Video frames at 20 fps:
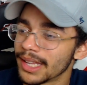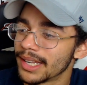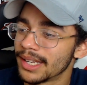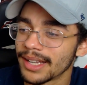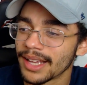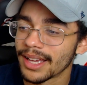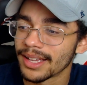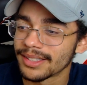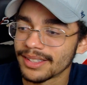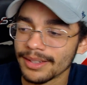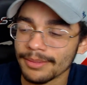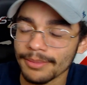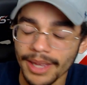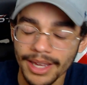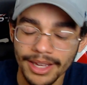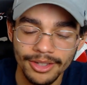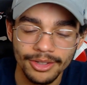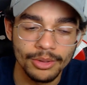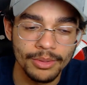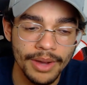It did not seem
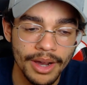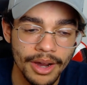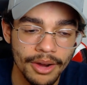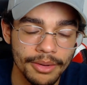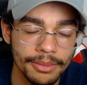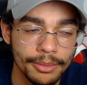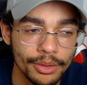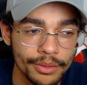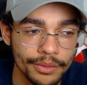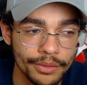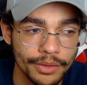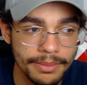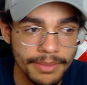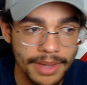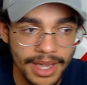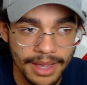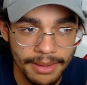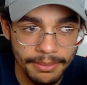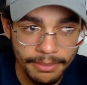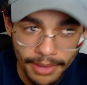like a 2-hour movie,
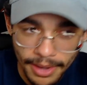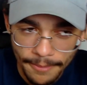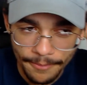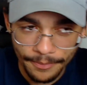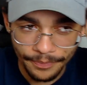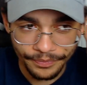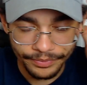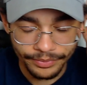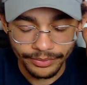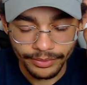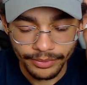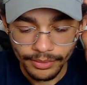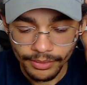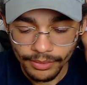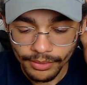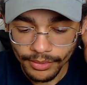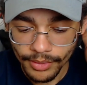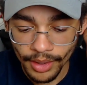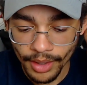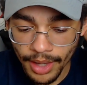man. But
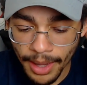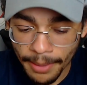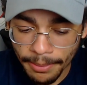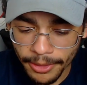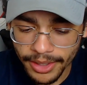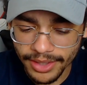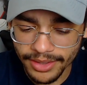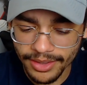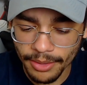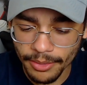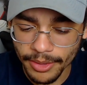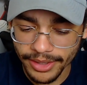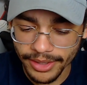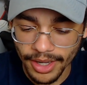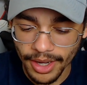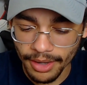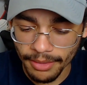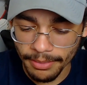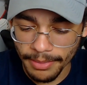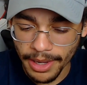a couple things I want to
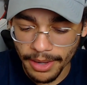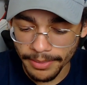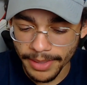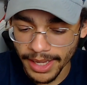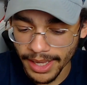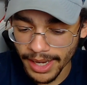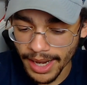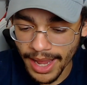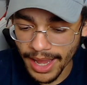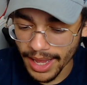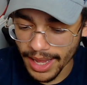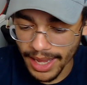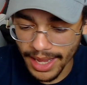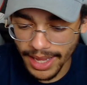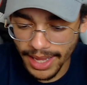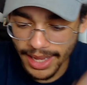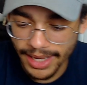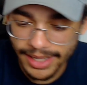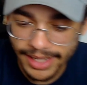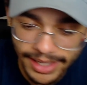talk about, man.
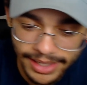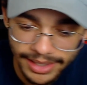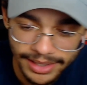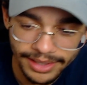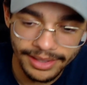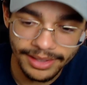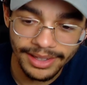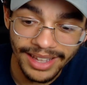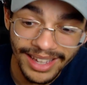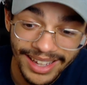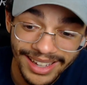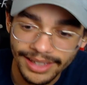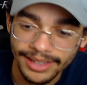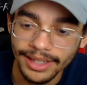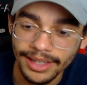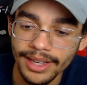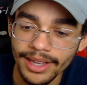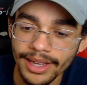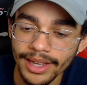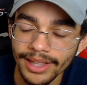I didn't
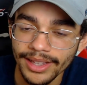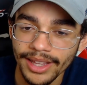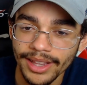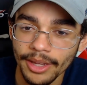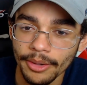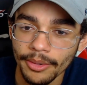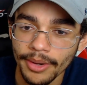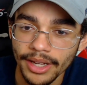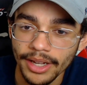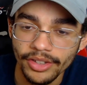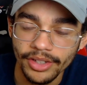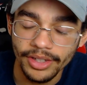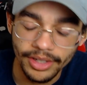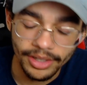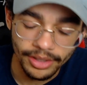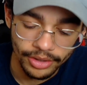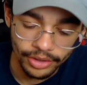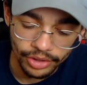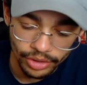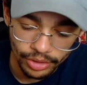think that they were actually
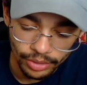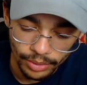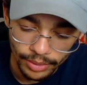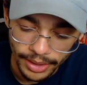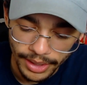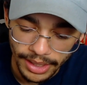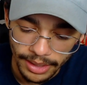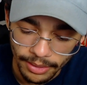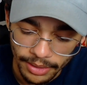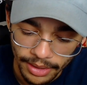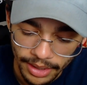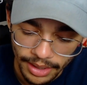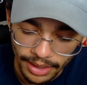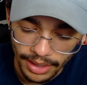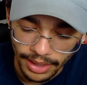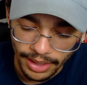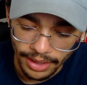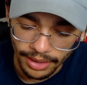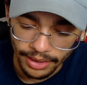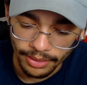gonna destroy
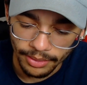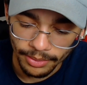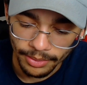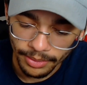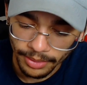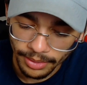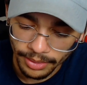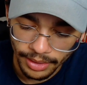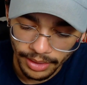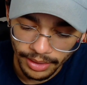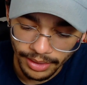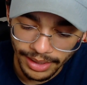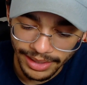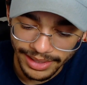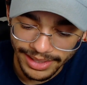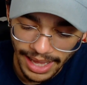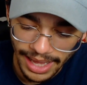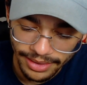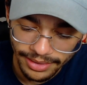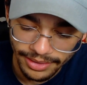the
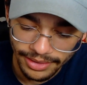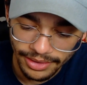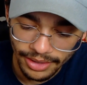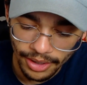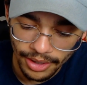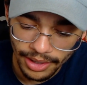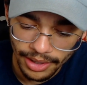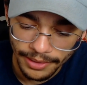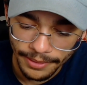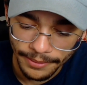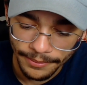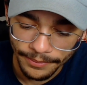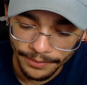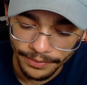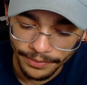Death Star.